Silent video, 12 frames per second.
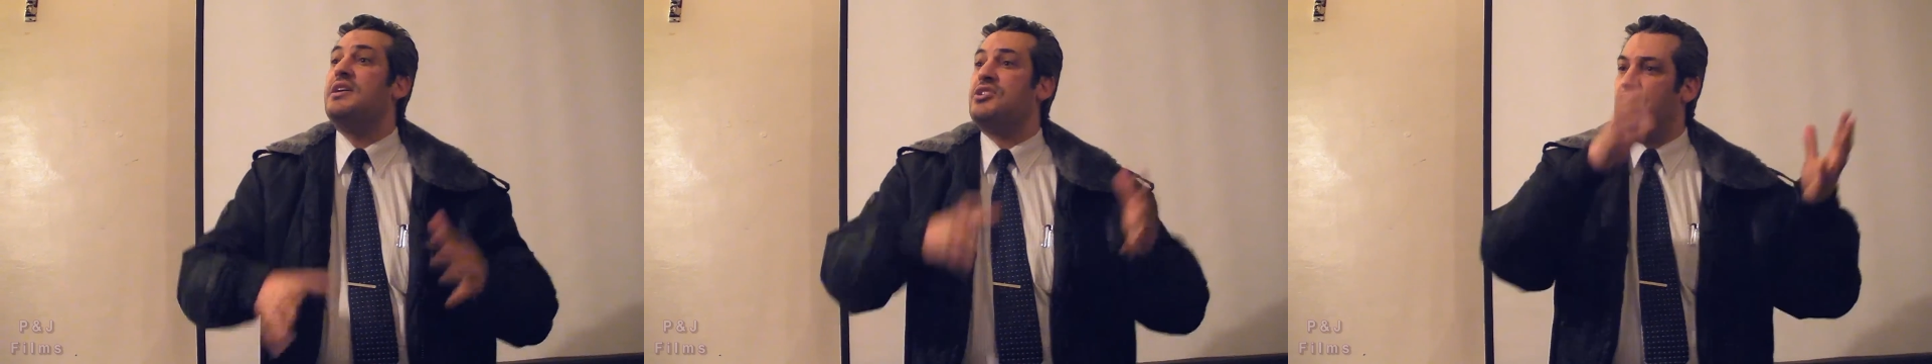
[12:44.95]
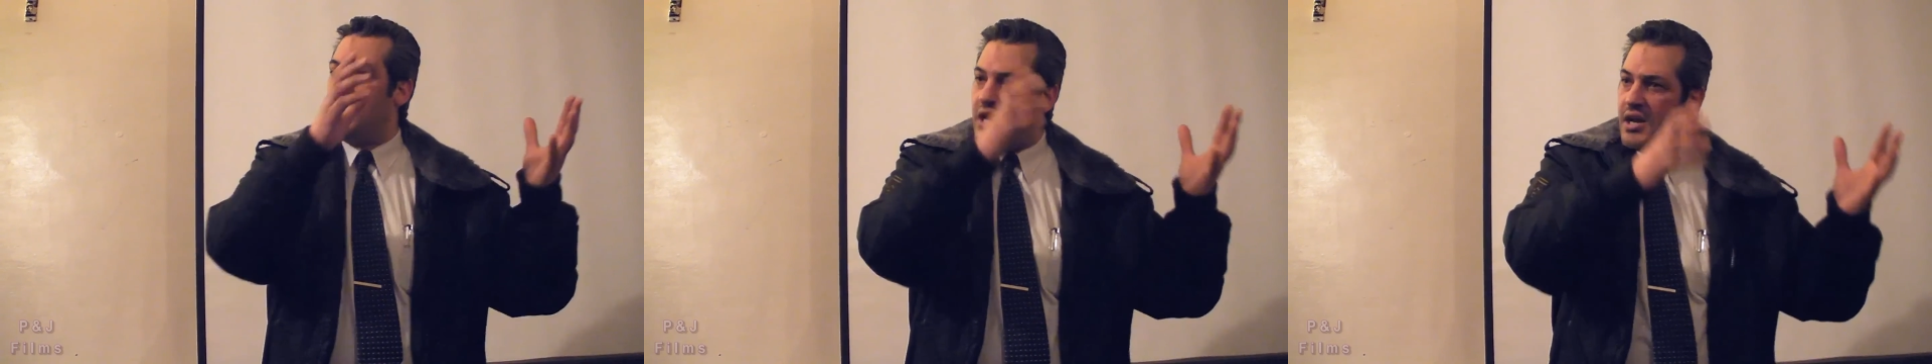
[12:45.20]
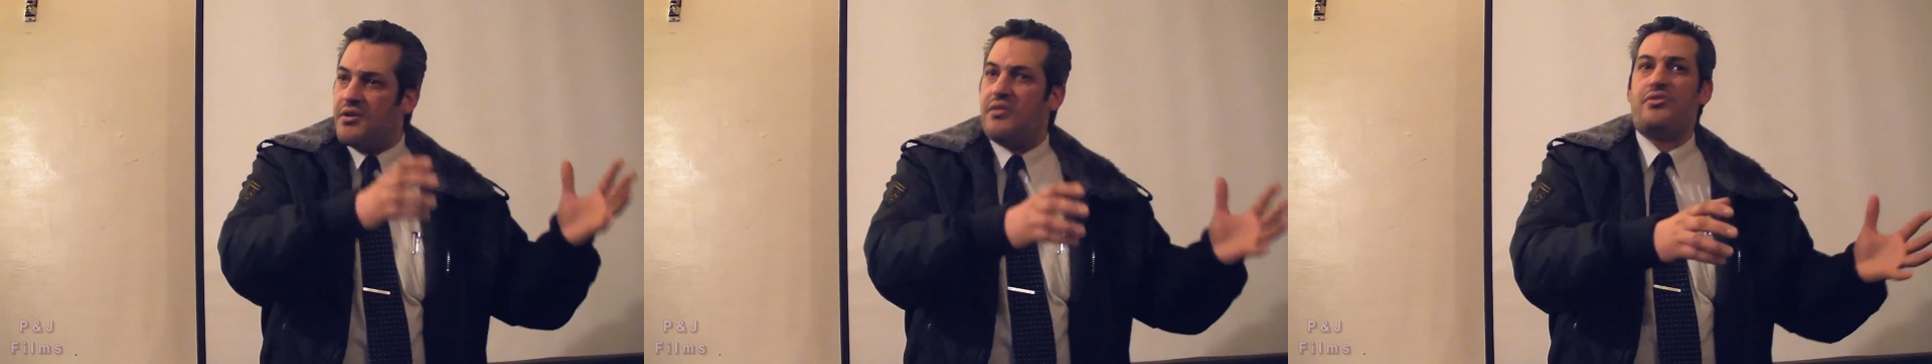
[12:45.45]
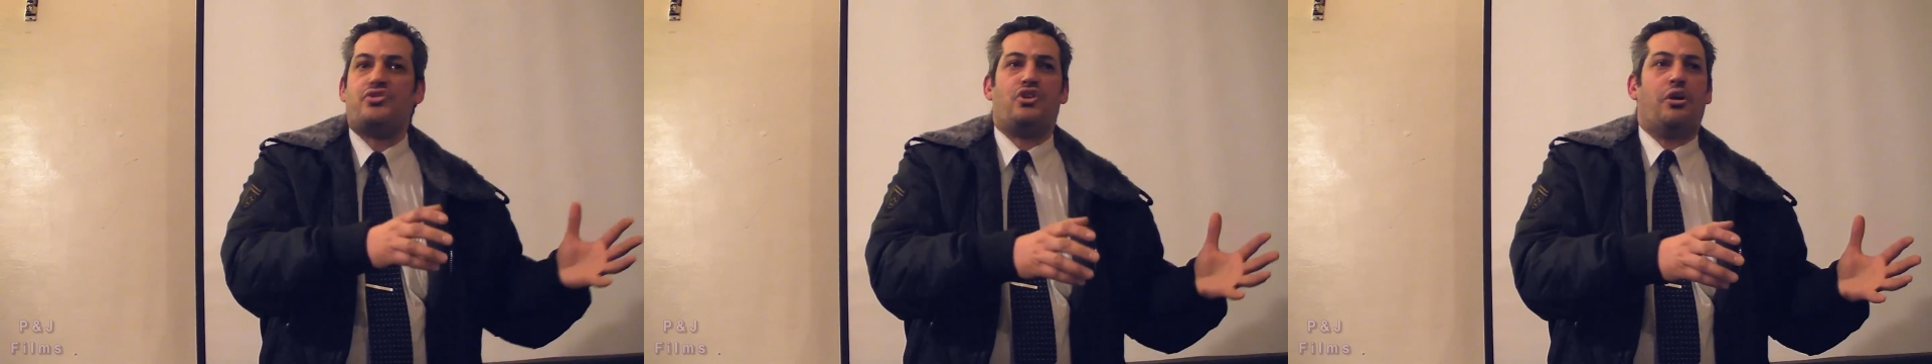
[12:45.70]
take another
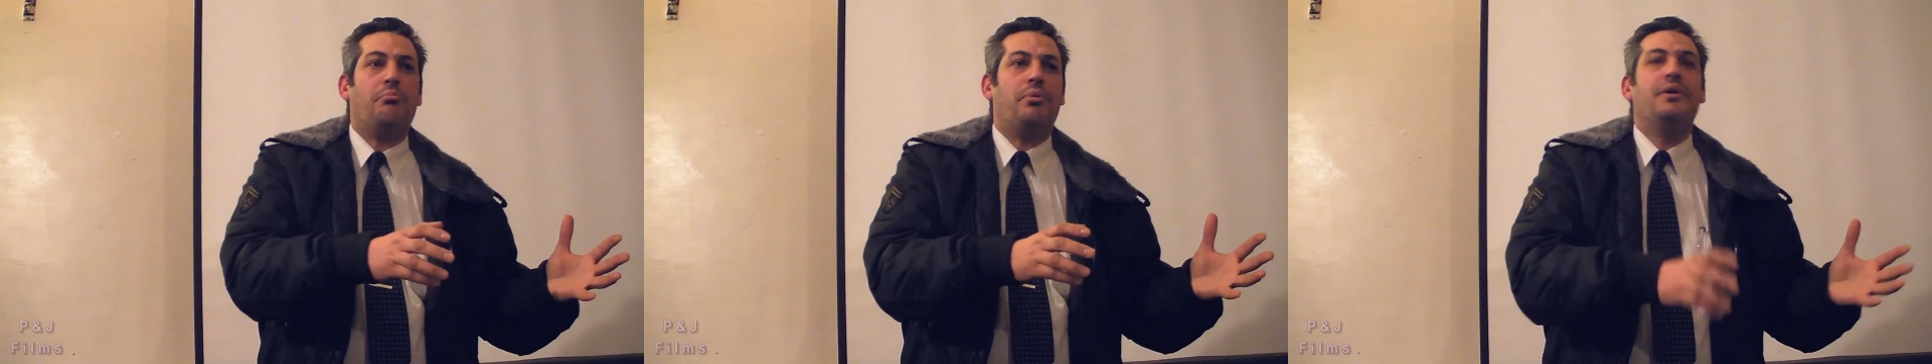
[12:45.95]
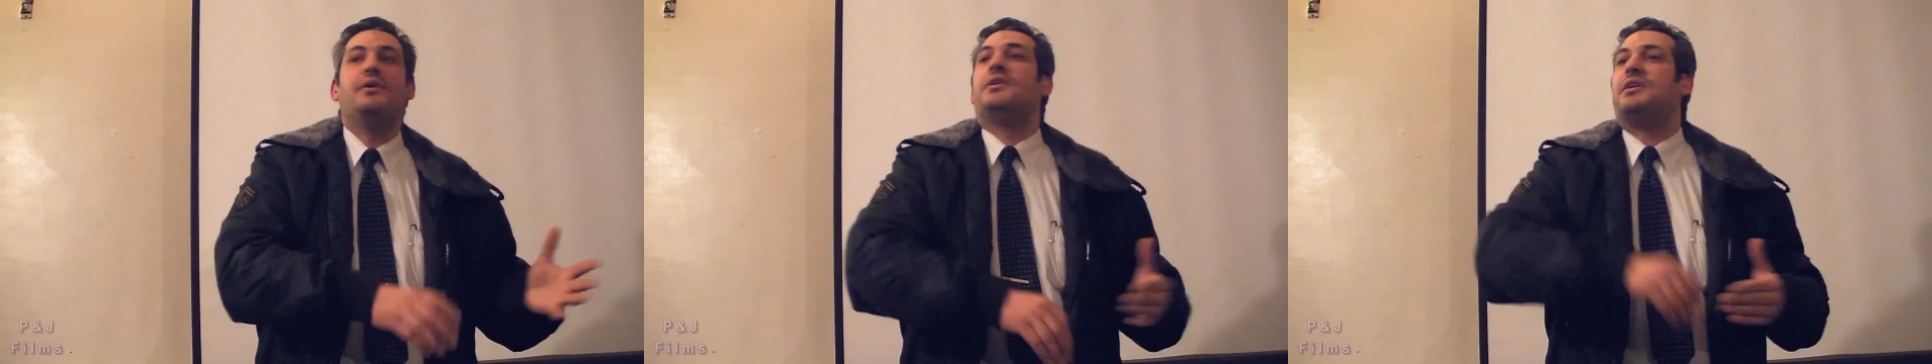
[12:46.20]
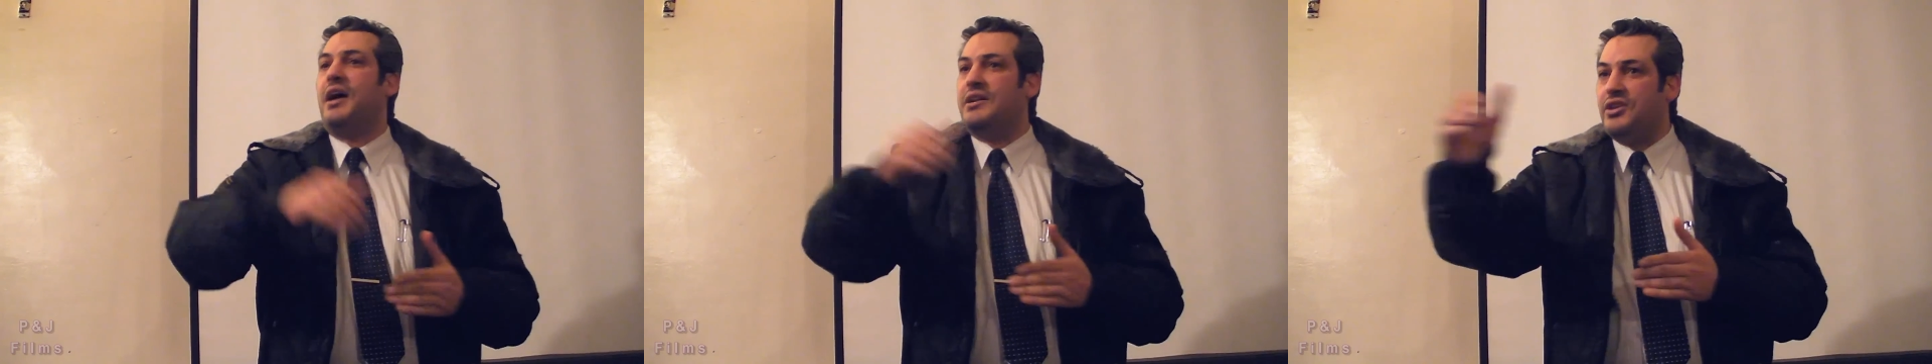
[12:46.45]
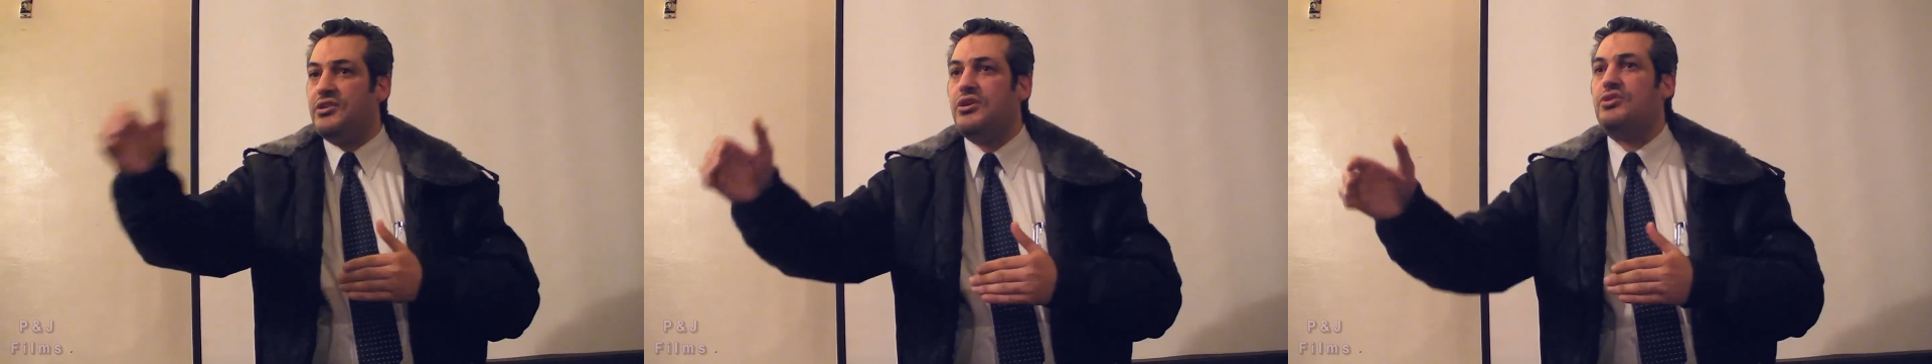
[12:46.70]
ship and
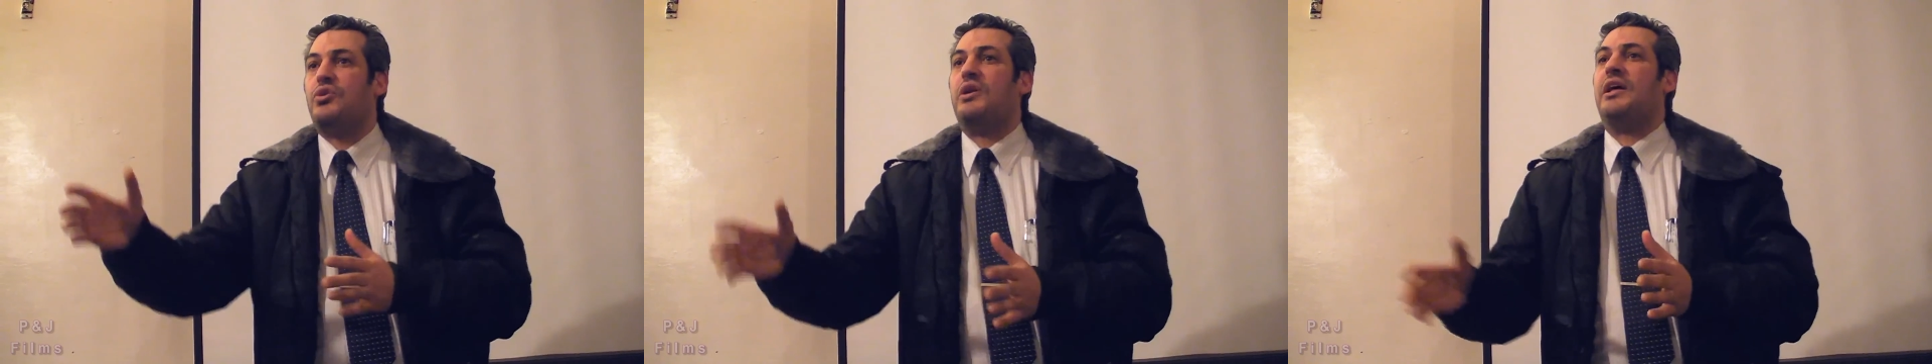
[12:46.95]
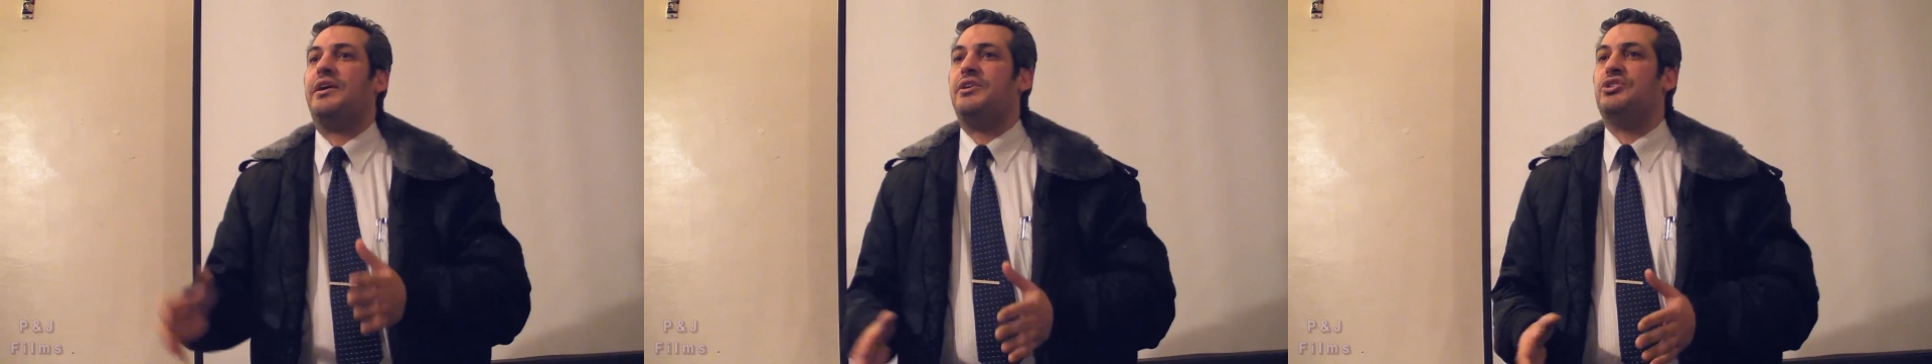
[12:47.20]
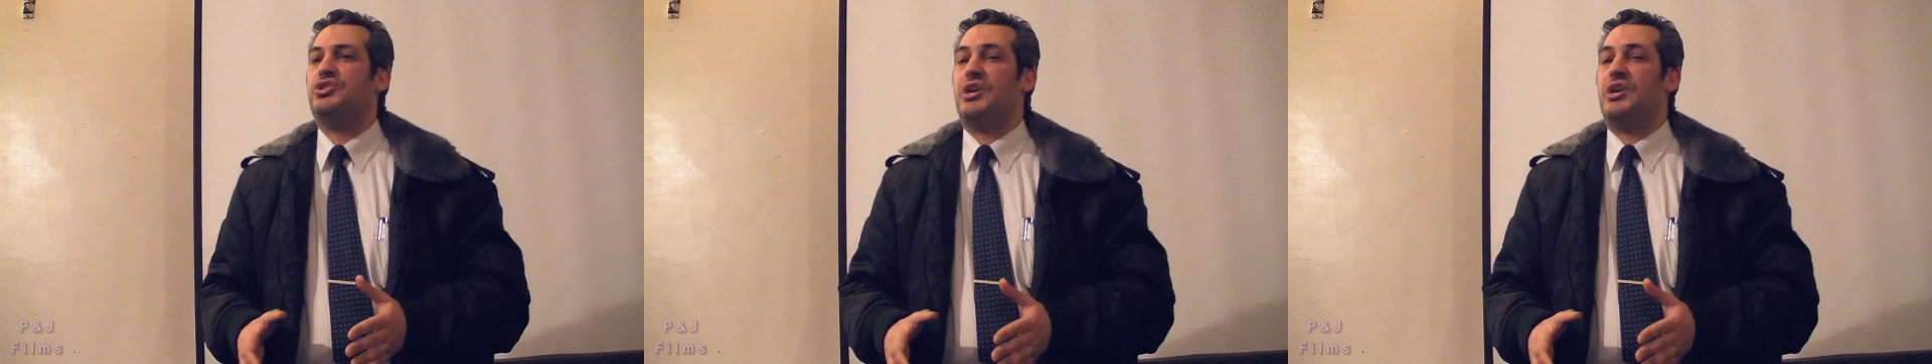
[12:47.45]
enter to Al Arish.